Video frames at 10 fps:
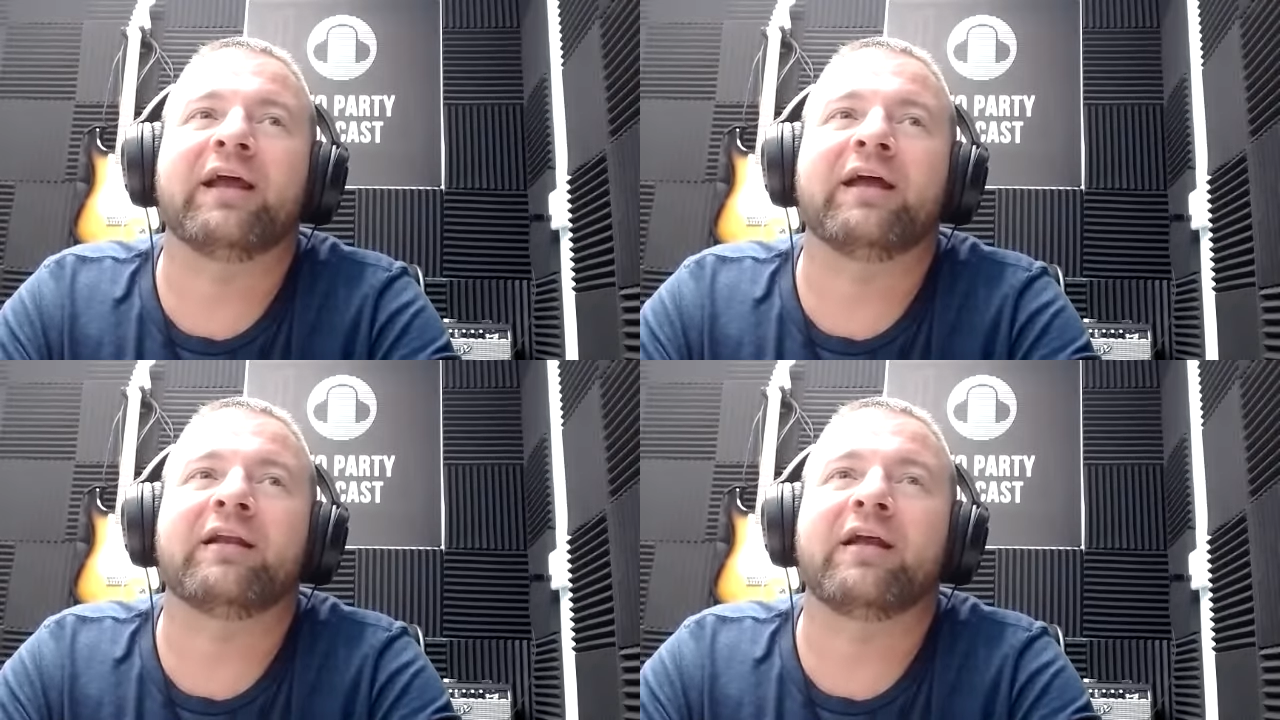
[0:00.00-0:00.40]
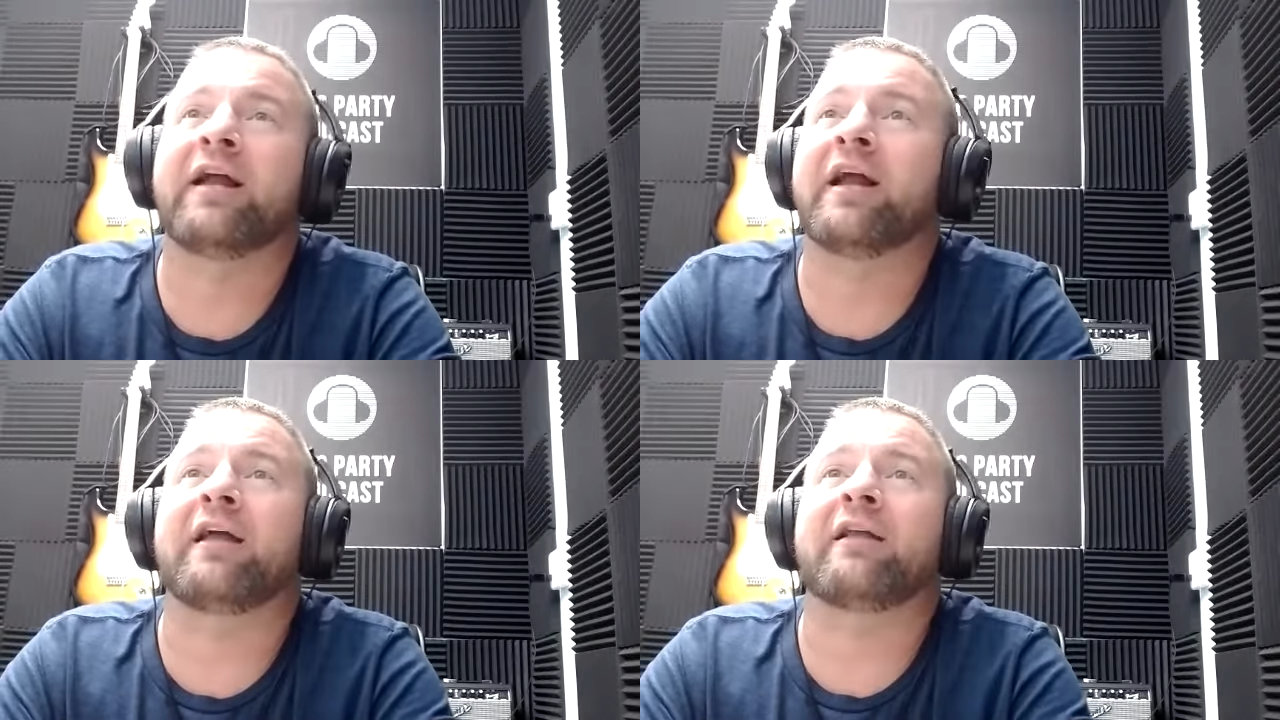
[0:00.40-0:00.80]

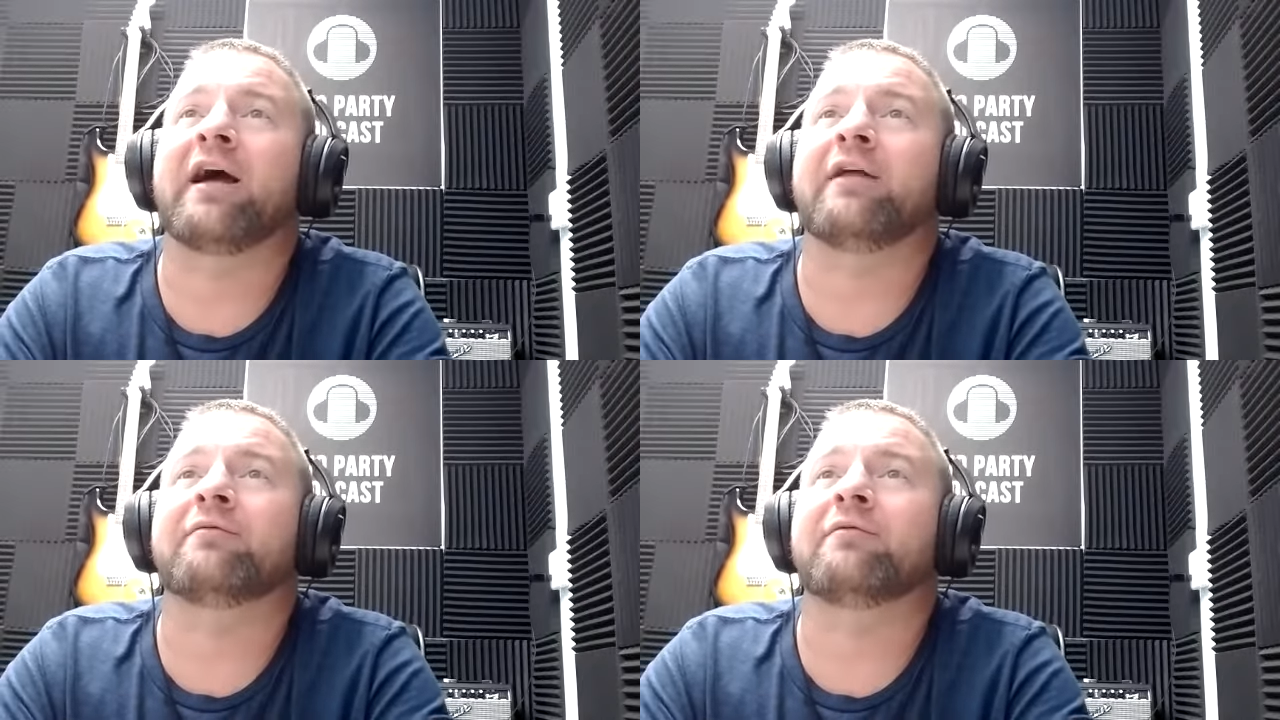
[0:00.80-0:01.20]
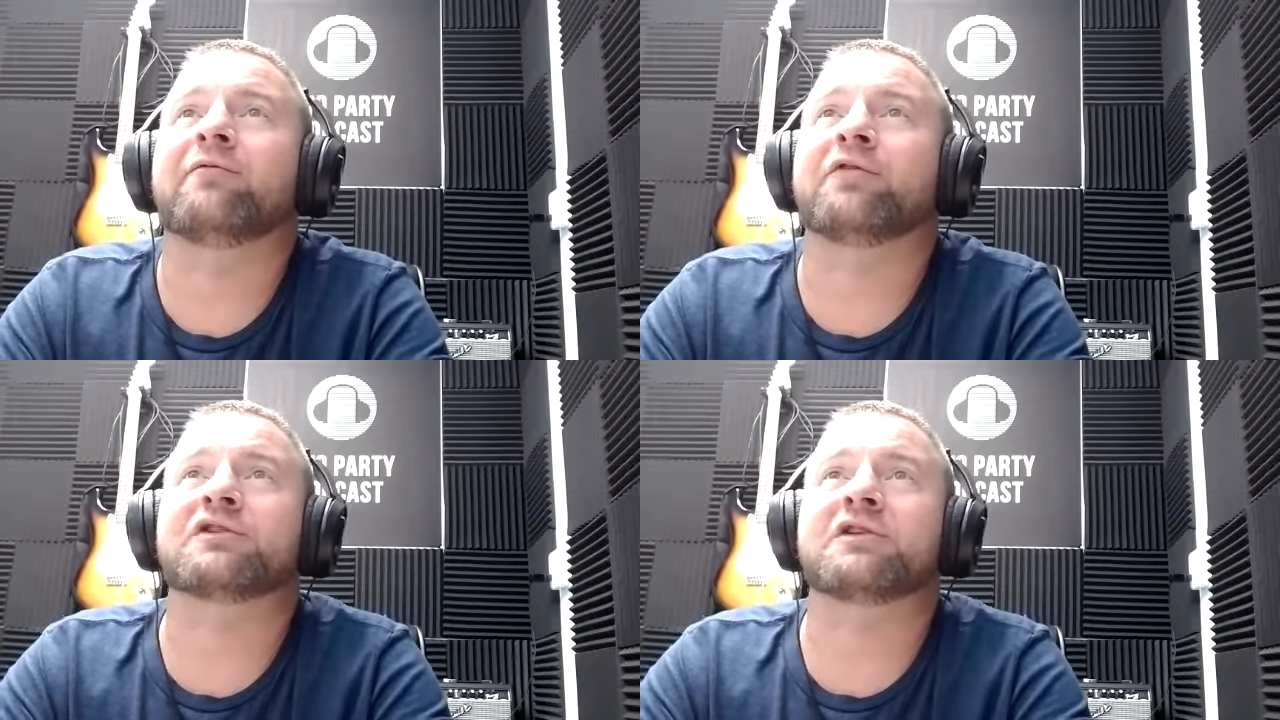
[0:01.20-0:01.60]
and I
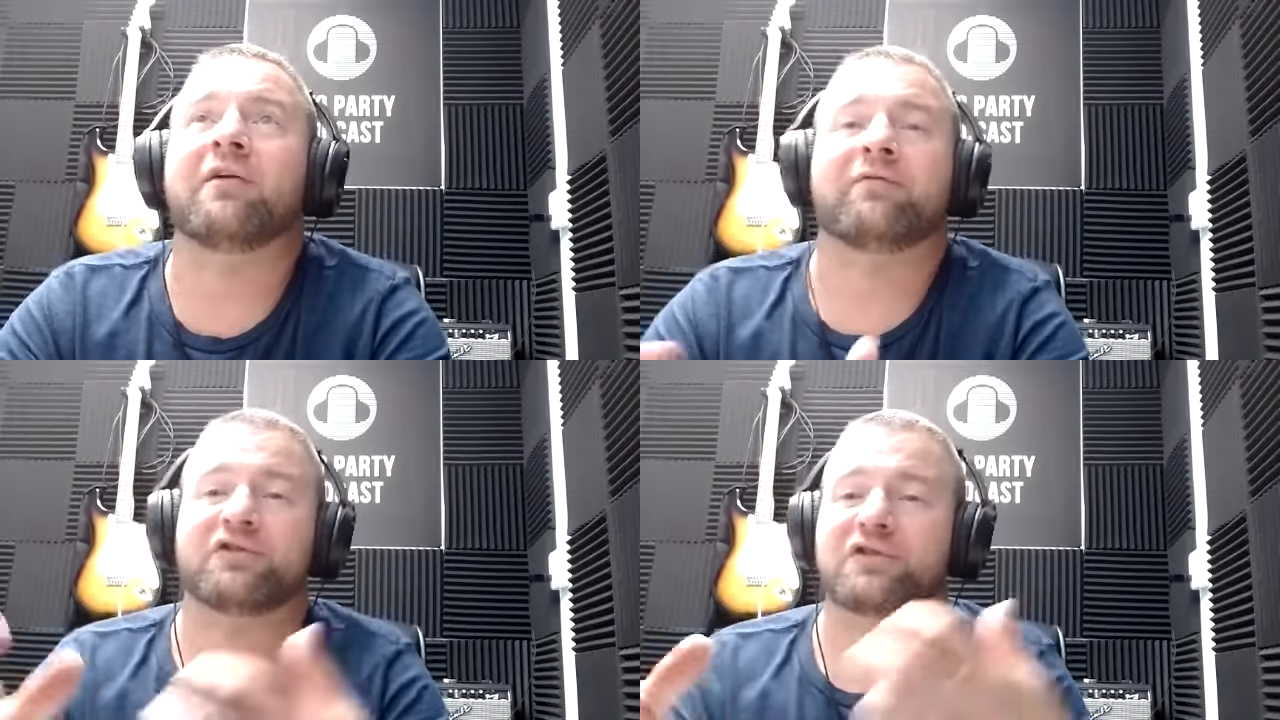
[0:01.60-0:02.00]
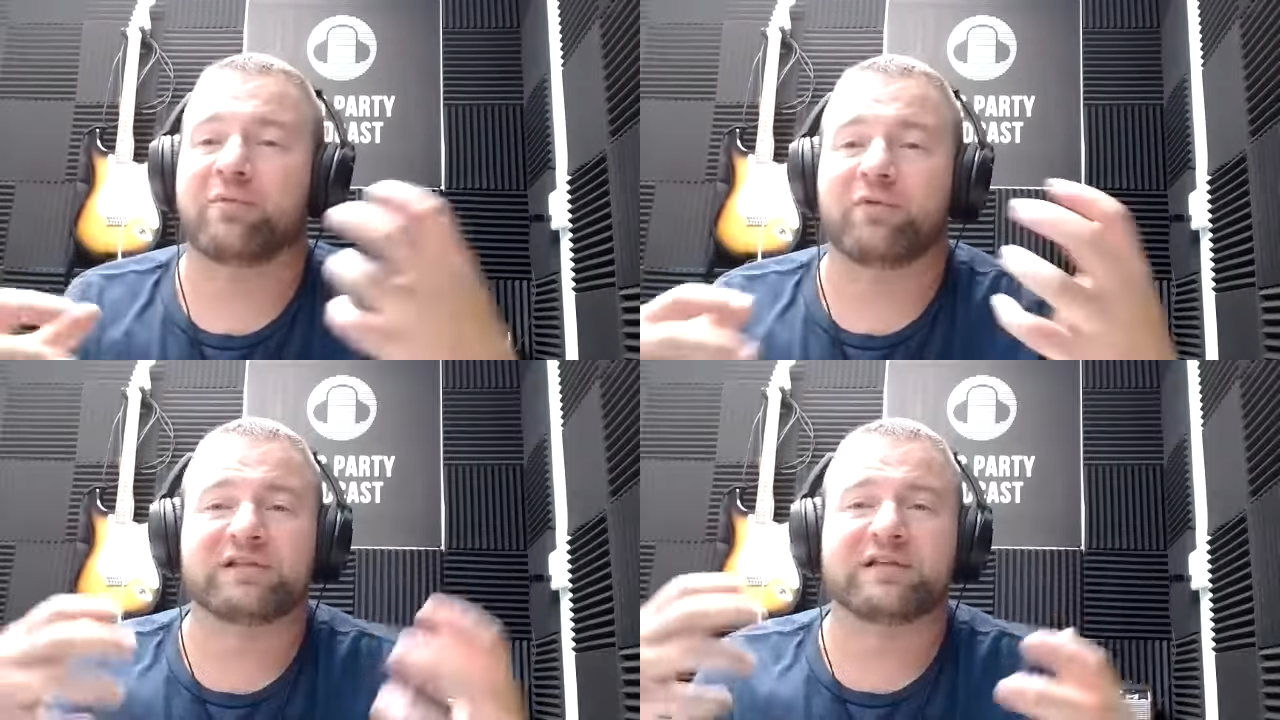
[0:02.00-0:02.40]
for
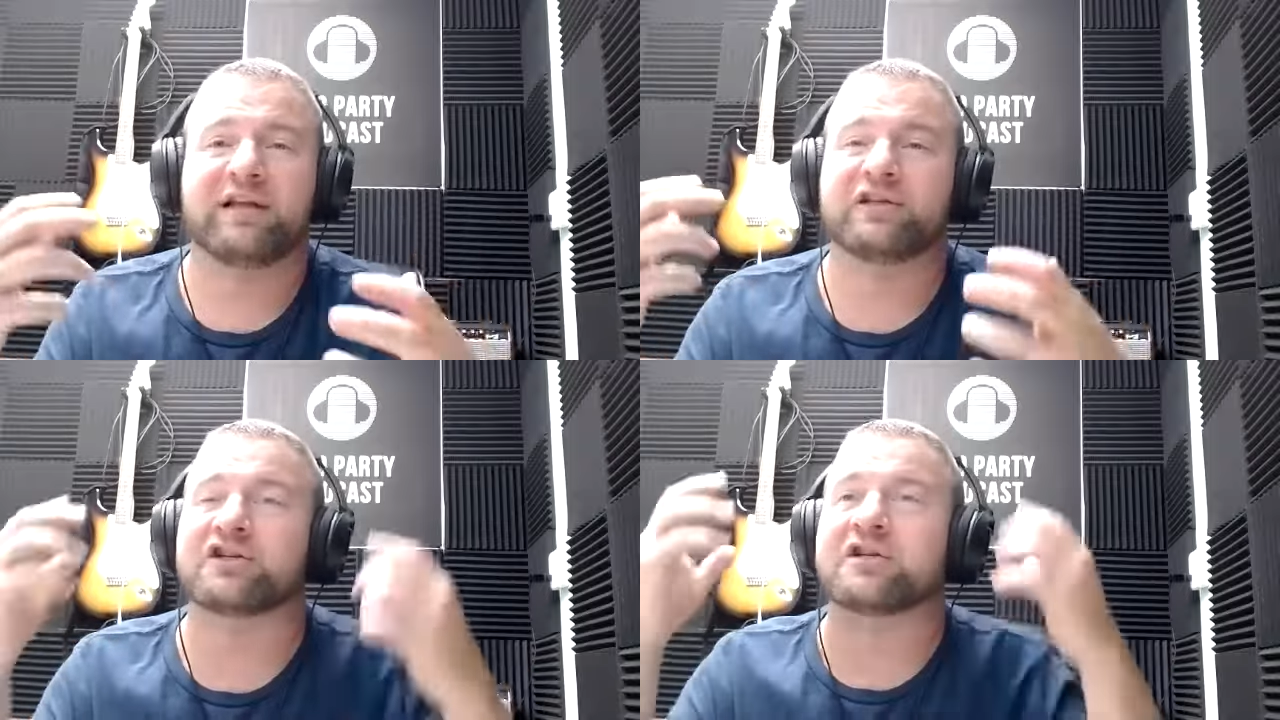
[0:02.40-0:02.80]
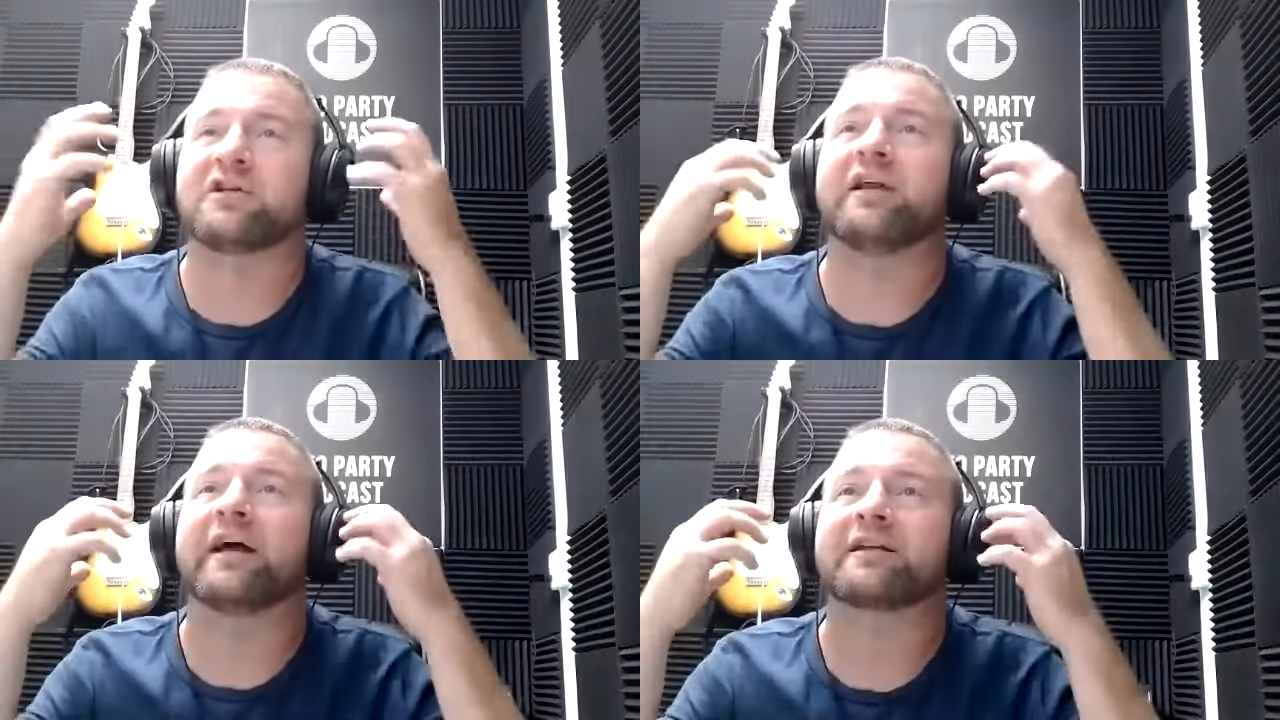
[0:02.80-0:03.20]
some reason it
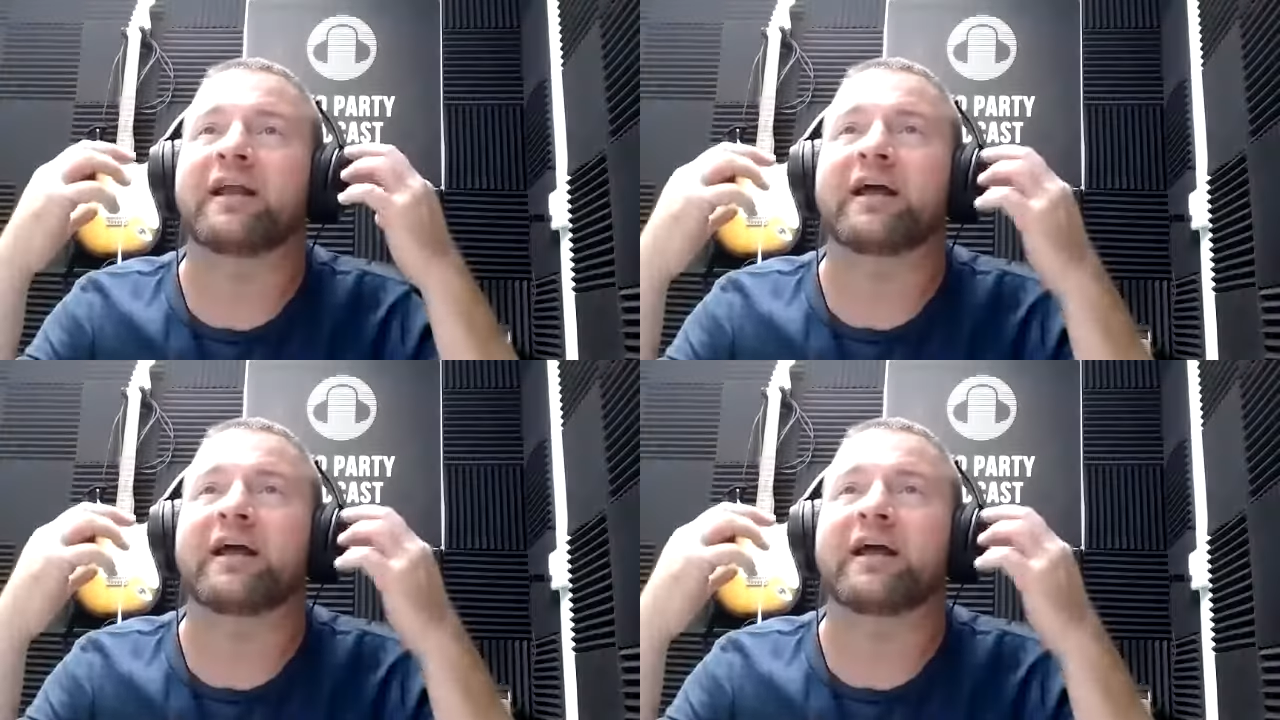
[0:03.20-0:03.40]
just clicked,